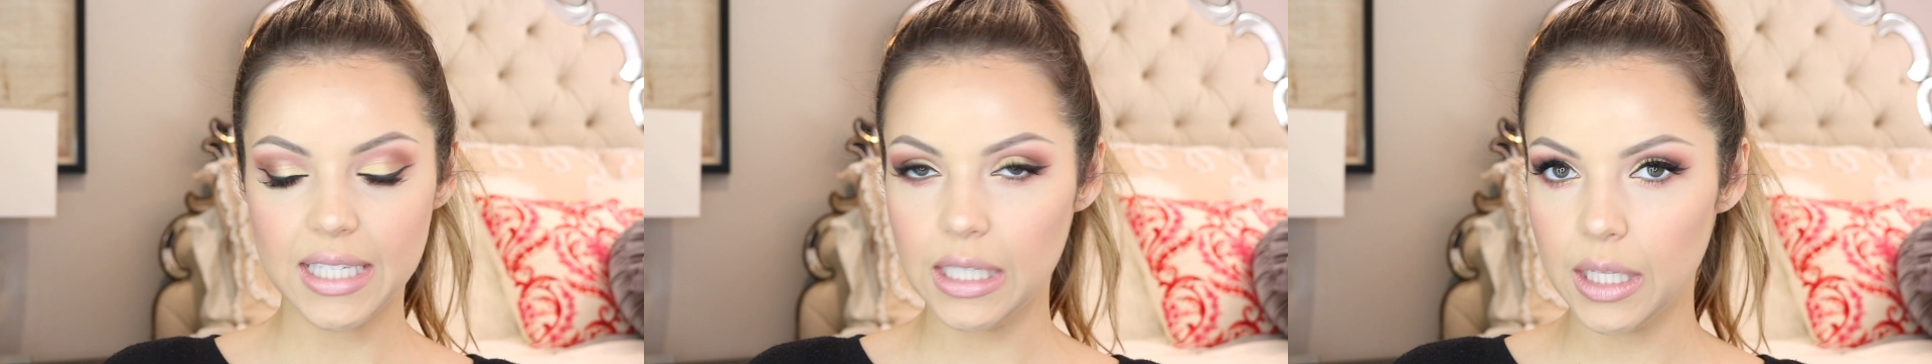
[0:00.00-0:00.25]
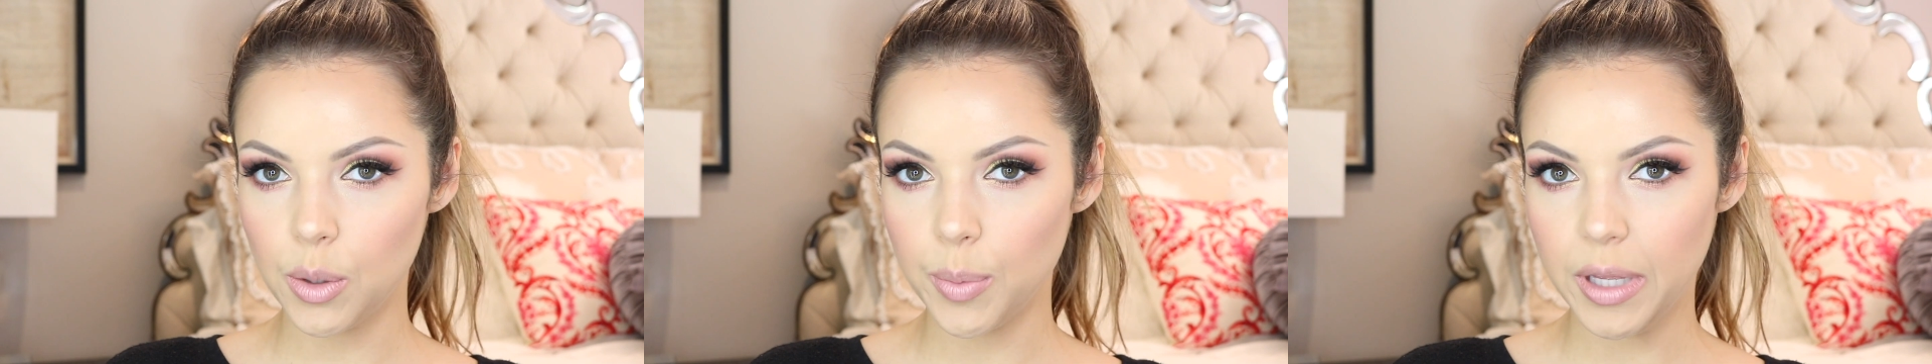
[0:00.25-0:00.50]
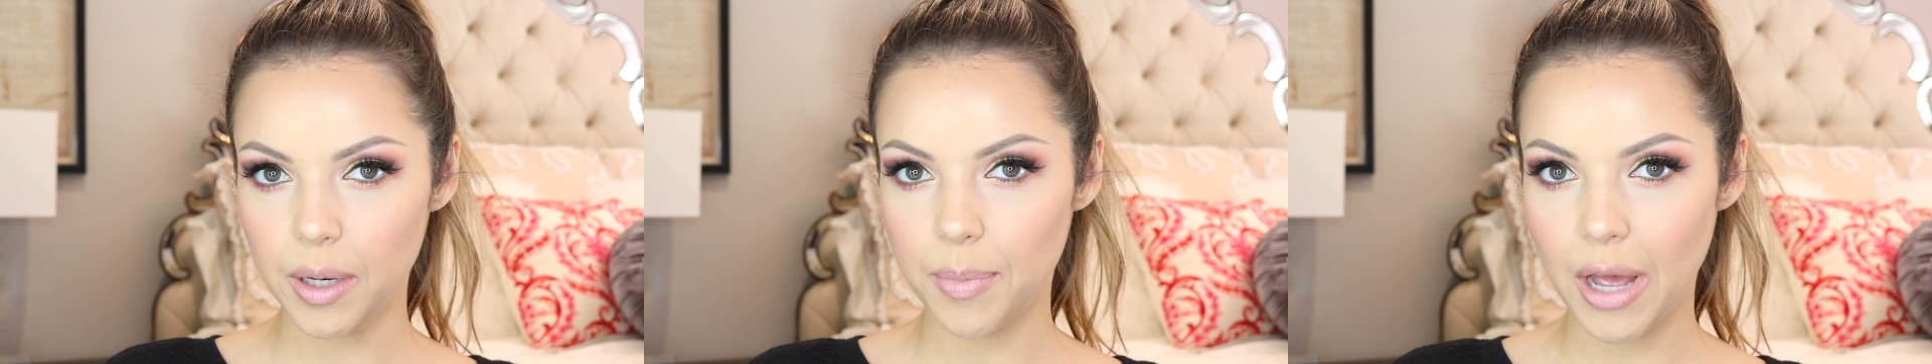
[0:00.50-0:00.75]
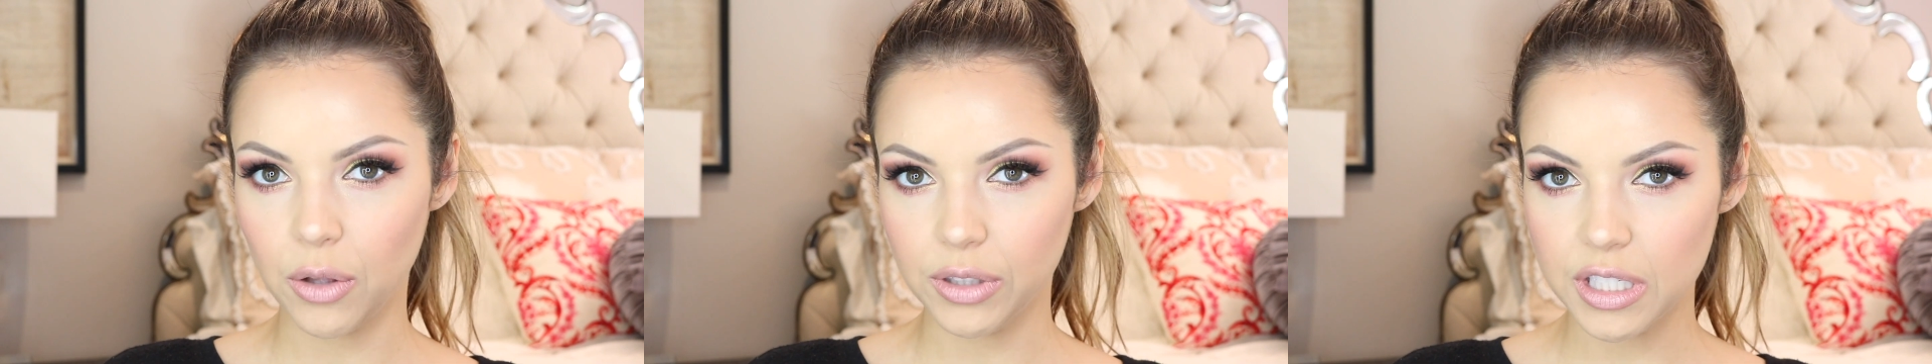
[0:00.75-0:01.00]
a little bit
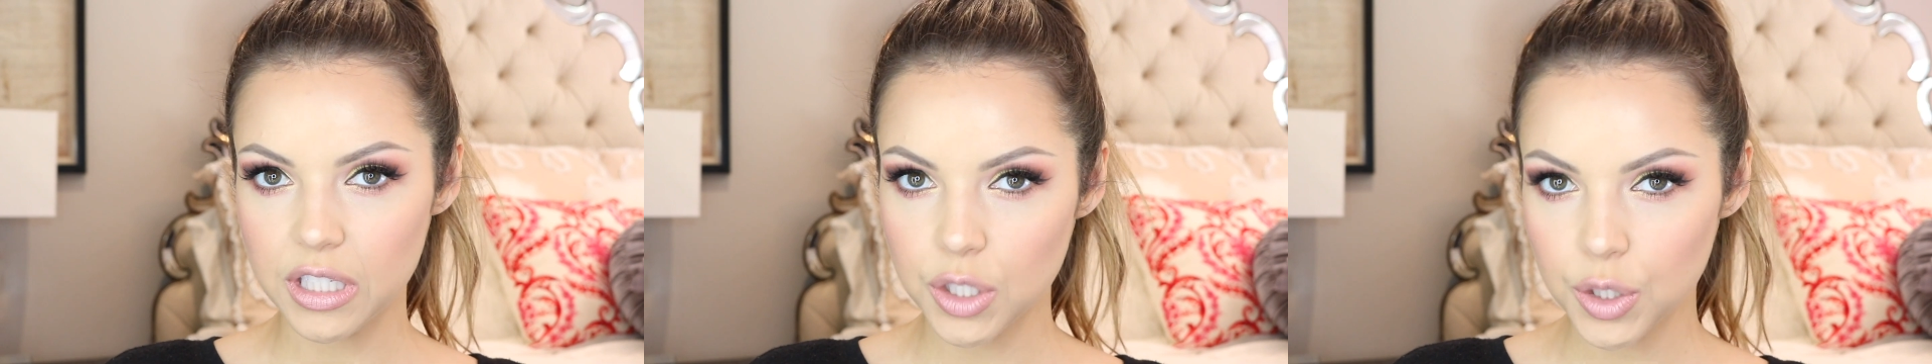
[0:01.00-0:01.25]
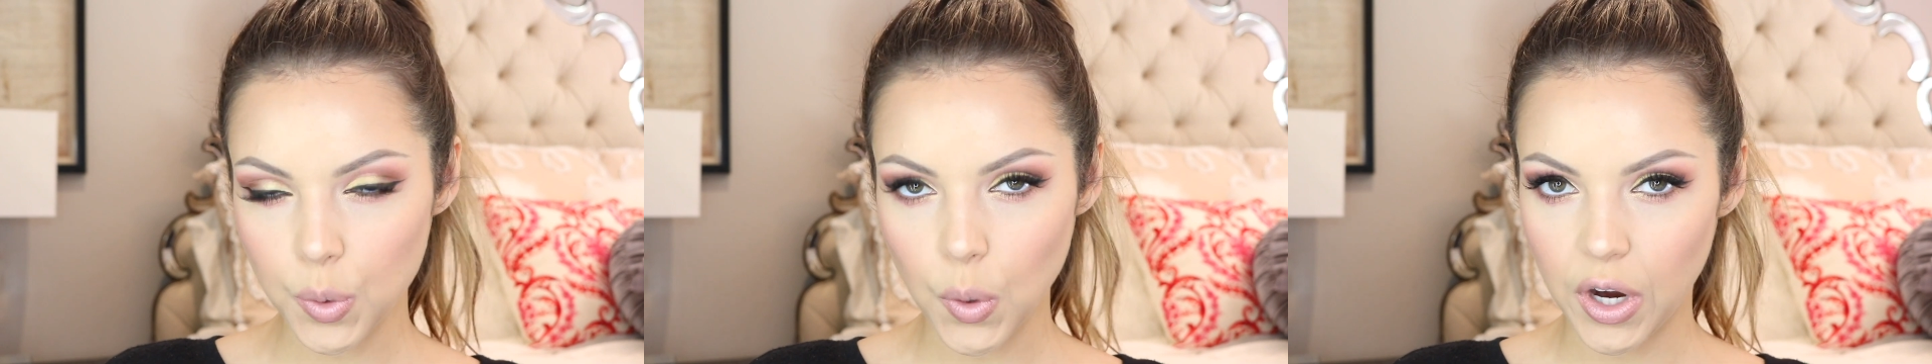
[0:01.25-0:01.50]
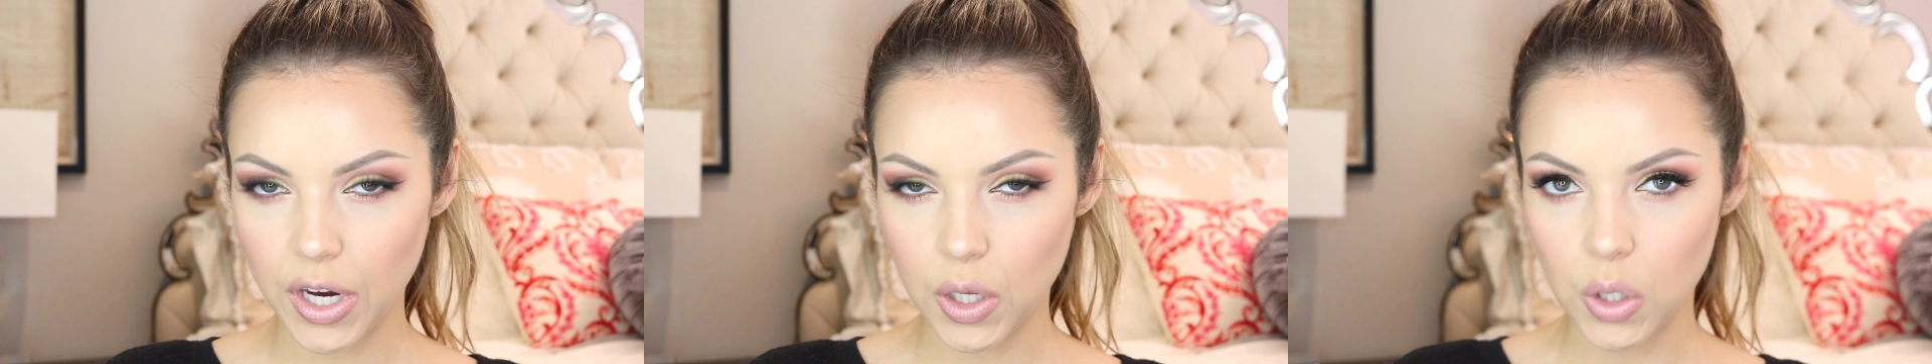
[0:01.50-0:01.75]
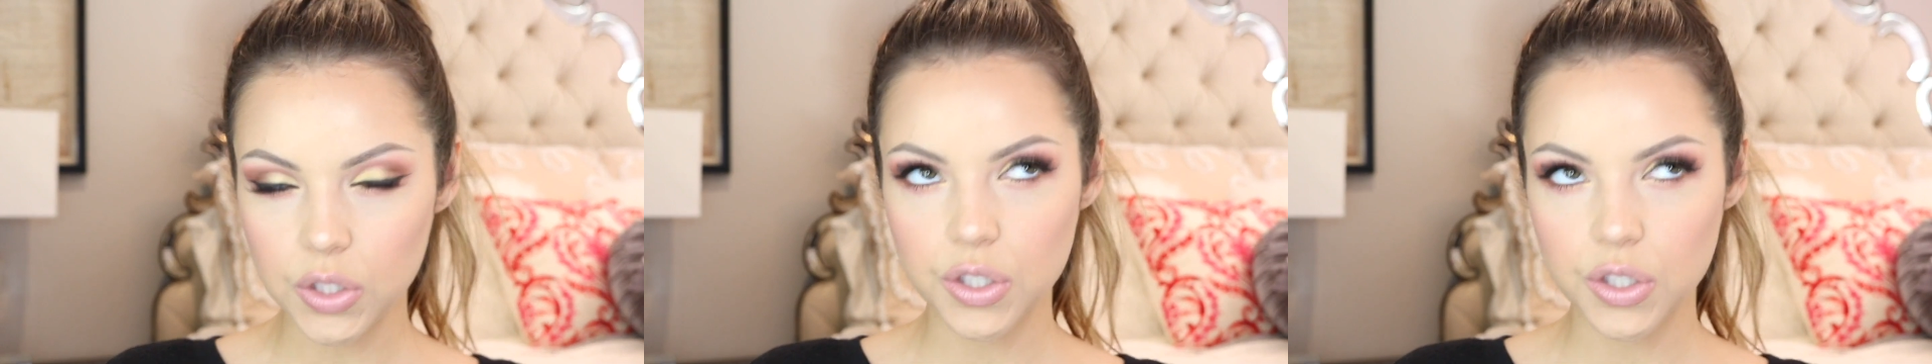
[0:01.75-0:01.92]
about this tutorial.